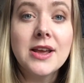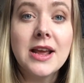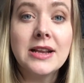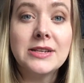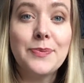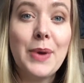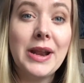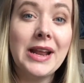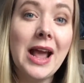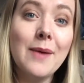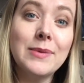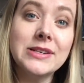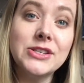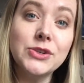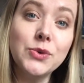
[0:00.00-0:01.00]
and depending how
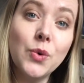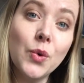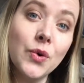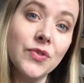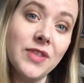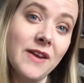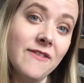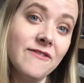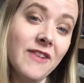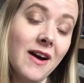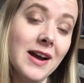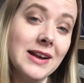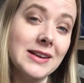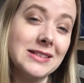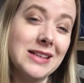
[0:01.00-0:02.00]
much gold they
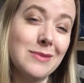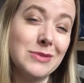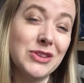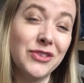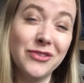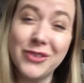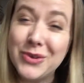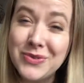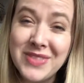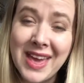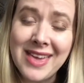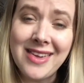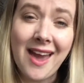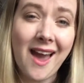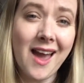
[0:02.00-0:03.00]
find is how much food
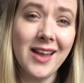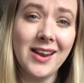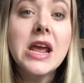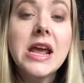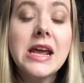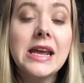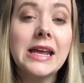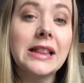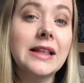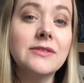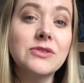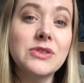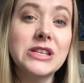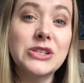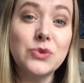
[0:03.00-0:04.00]
they get. He
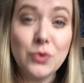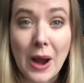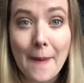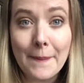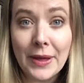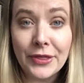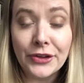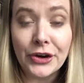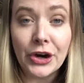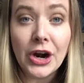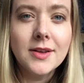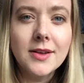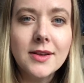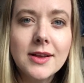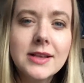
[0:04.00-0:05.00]
lives with his grandmother.
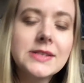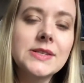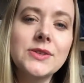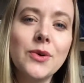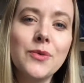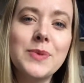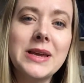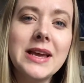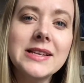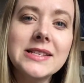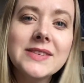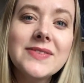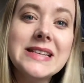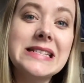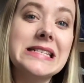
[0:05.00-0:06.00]
So because
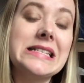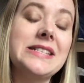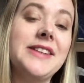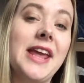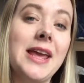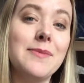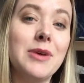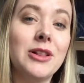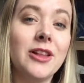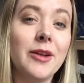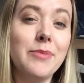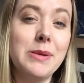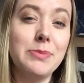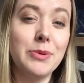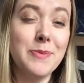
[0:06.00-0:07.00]
of his name, a lot
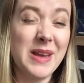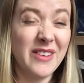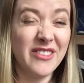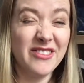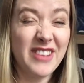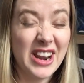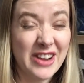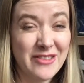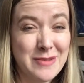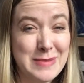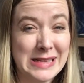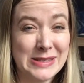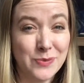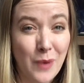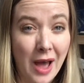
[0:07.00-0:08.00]
of people make fun of him
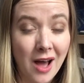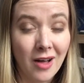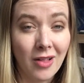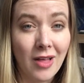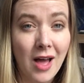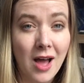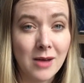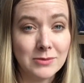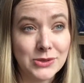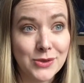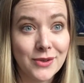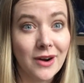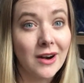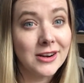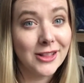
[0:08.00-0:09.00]
as well. So
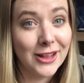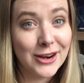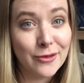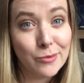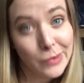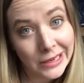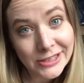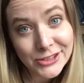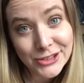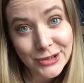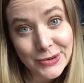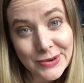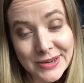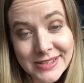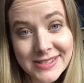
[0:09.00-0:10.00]
there are a lot of butt
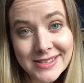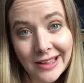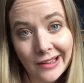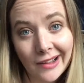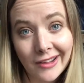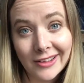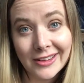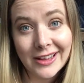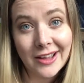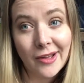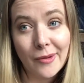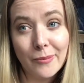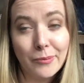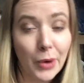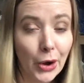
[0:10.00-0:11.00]
jokes. They call
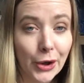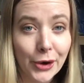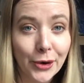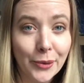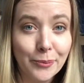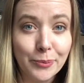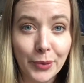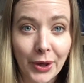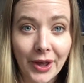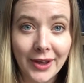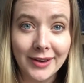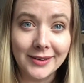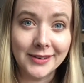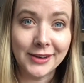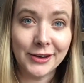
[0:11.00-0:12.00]
him bottom,
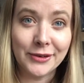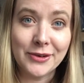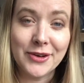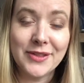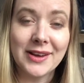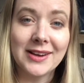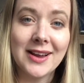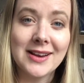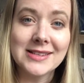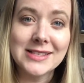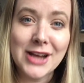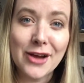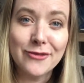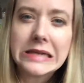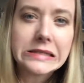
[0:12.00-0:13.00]
butt, you know, all that kind of
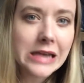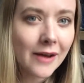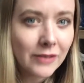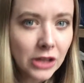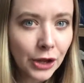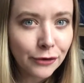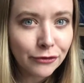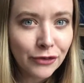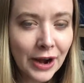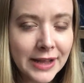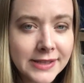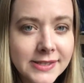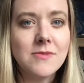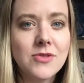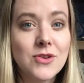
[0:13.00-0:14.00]
stuff. He doesn't have a lot of
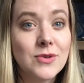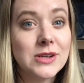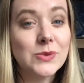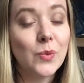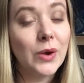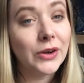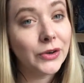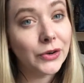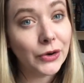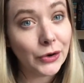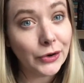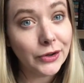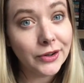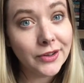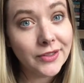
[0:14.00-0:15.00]
friends. There was one
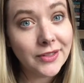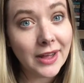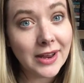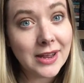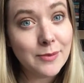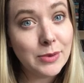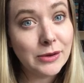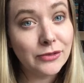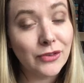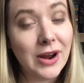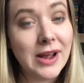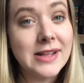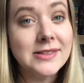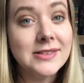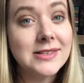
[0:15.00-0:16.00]
girl that he
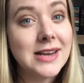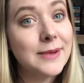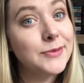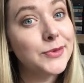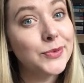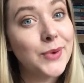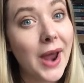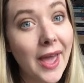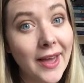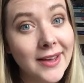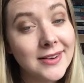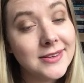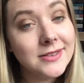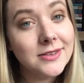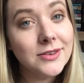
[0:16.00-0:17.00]
befriends named
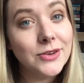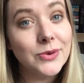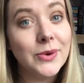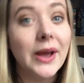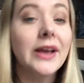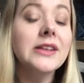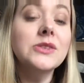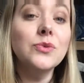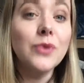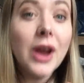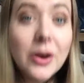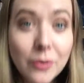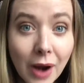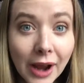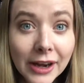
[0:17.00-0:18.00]
Red, who is
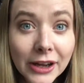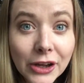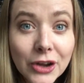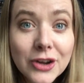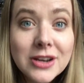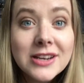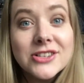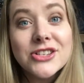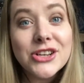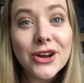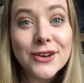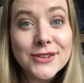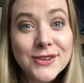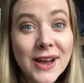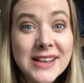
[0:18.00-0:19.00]
Red Riding Hood, and she
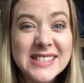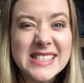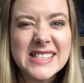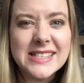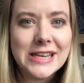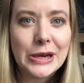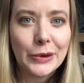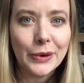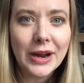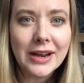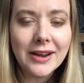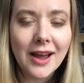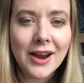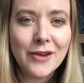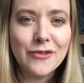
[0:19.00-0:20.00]
also has a secret
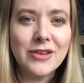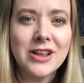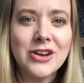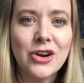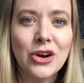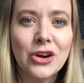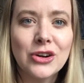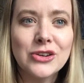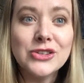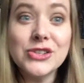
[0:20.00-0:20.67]
kind of in her